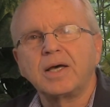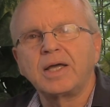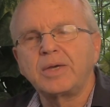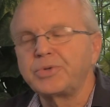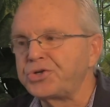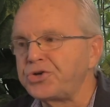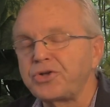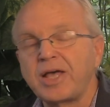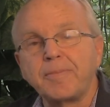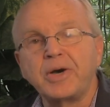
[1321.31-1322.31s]
He was
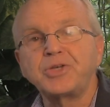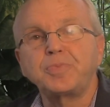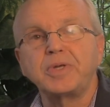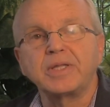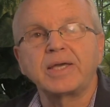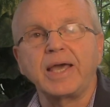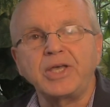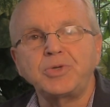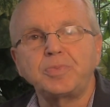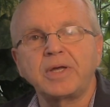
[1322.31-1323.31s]
sure that must be the
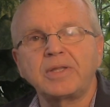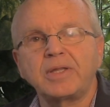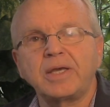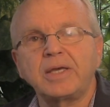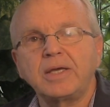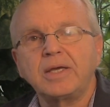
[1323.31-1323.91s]
case, but the